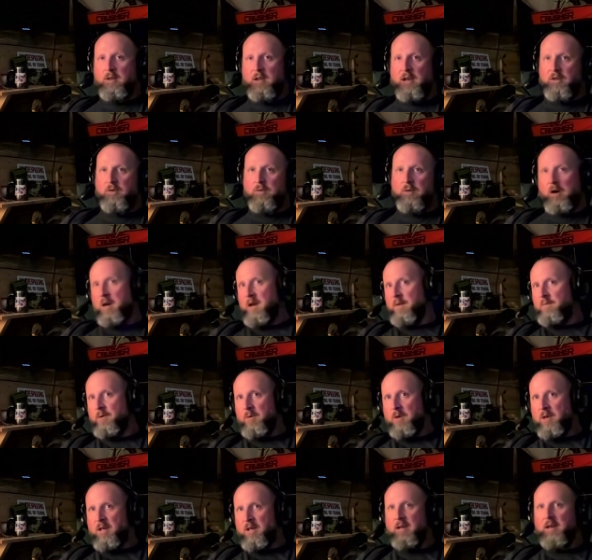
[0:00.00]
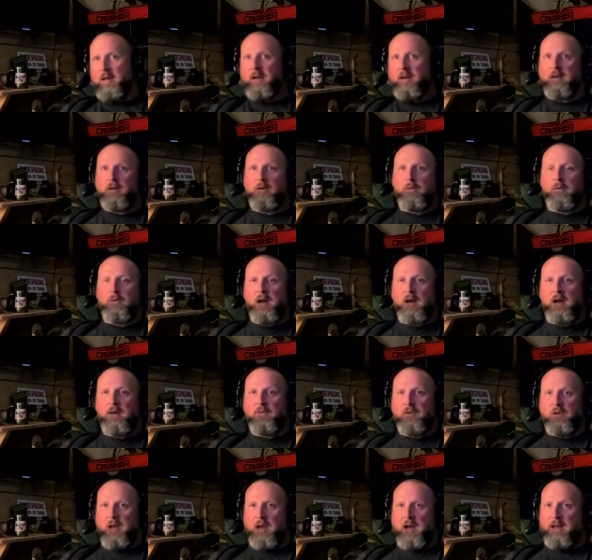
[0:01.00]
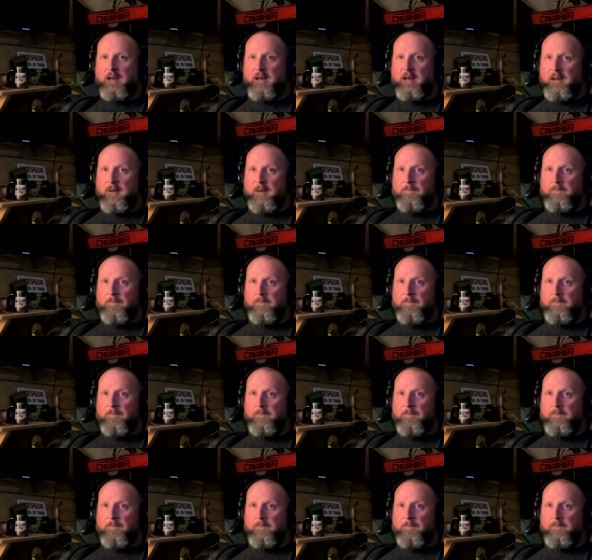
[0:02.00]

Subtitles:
that you hunt every weekend or whatever, like